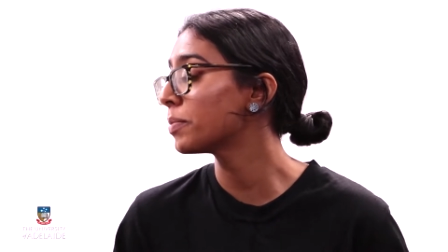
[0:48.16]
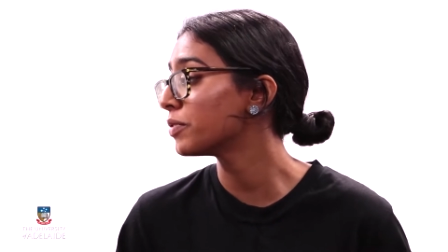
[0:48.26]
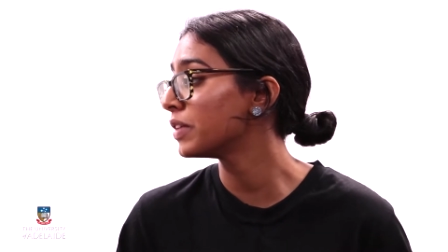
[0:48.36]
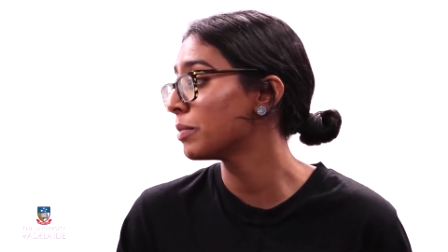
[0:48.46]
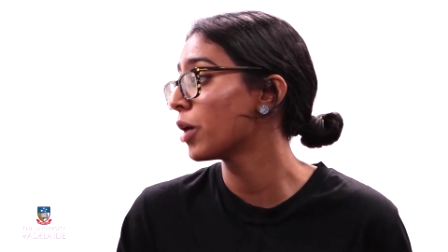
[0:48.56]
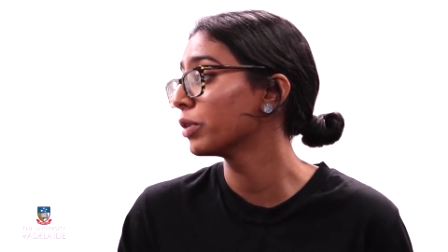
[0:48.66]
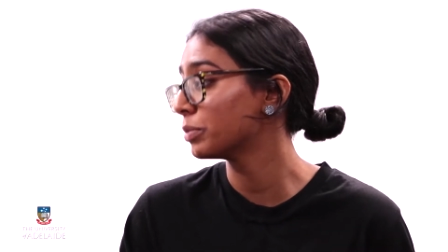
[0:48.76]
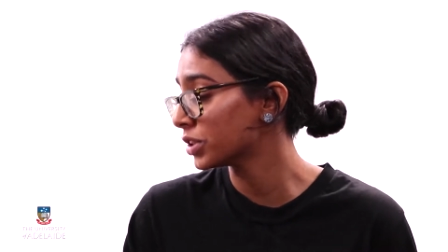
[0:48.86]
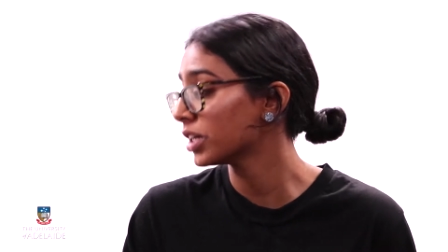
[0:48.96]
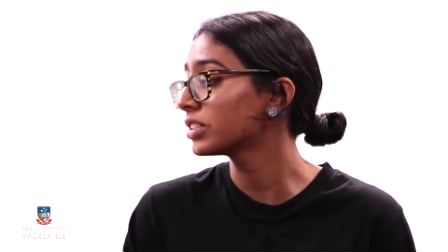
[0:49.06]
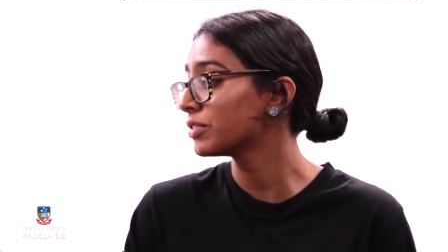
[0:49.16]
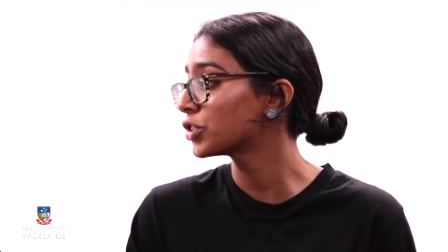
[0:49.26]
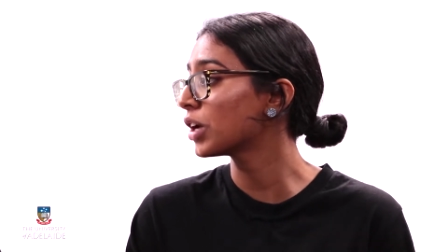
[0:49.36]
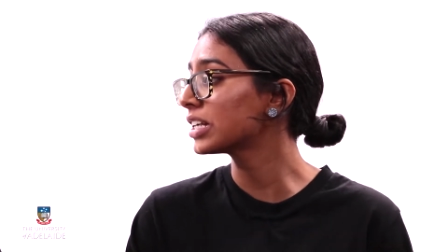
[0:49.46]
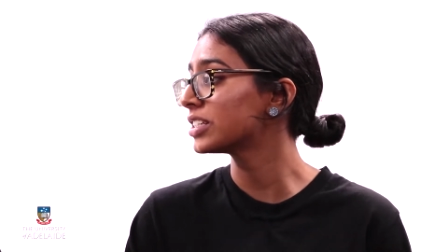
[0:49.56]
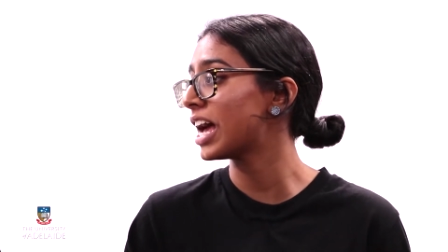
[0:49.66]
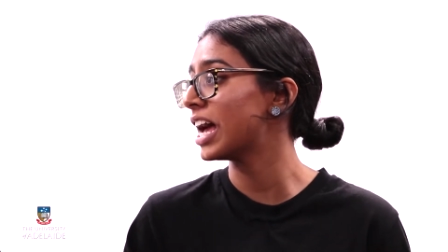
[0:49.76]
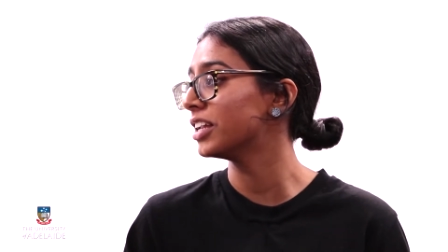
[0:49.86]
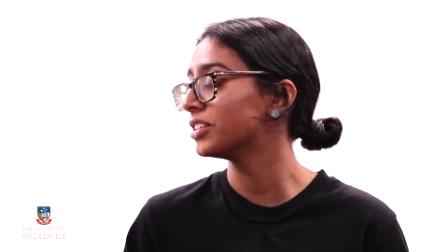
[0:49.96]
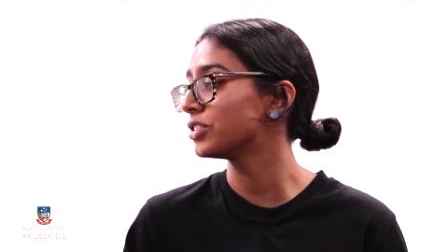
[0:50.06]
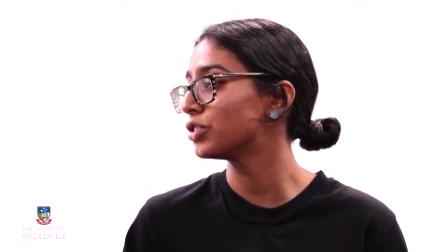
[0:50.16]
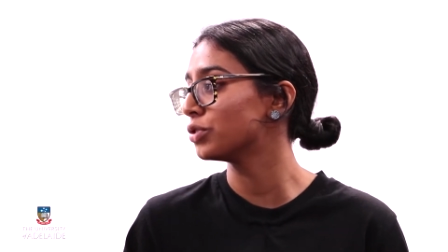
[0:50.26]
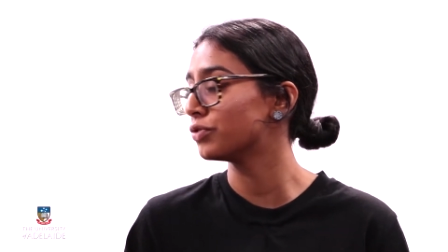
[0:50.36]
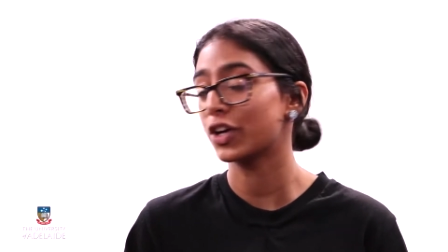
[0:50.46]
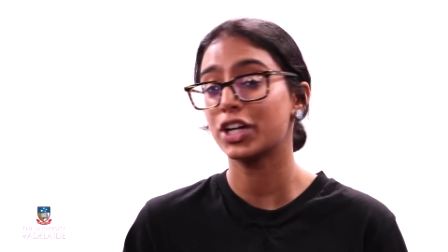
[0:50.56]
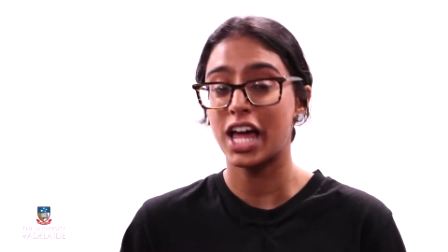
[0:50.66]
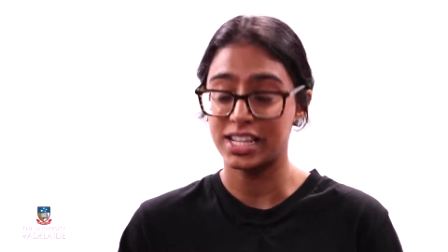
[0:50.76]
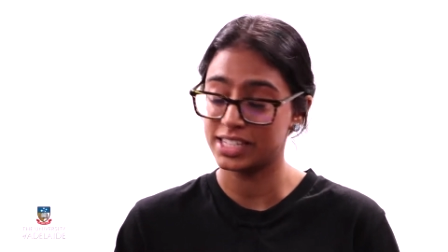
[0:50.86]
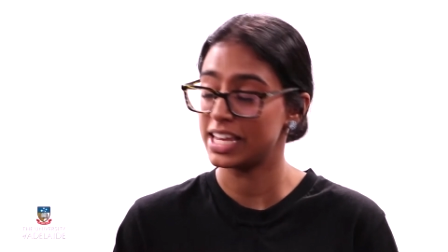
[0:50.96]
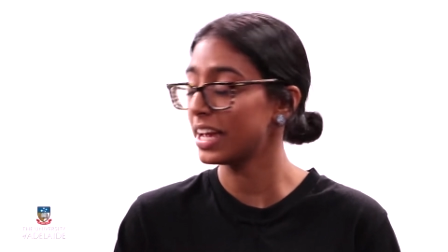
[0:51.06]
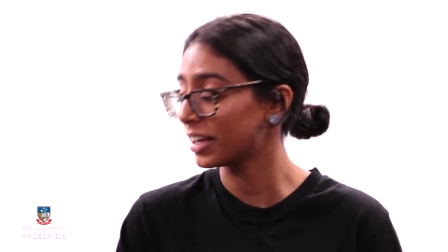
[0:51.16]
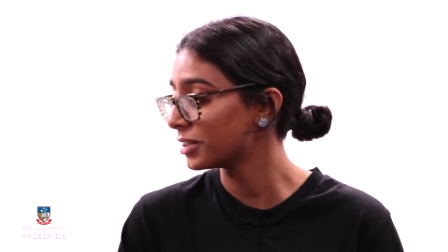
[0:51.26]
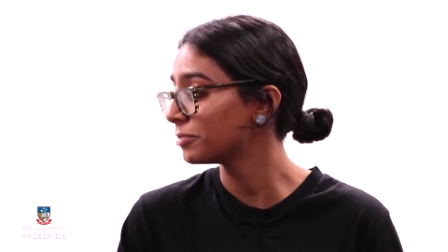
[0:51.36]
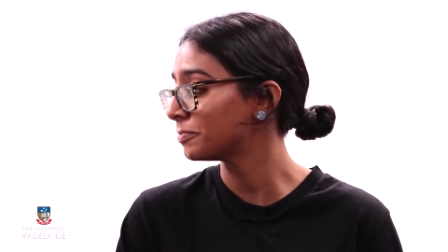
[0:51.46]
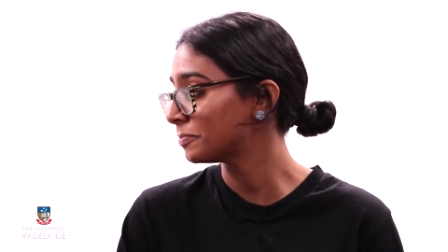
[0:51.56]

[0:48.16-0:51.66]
up the female reproductive tract and to fertilise the egg.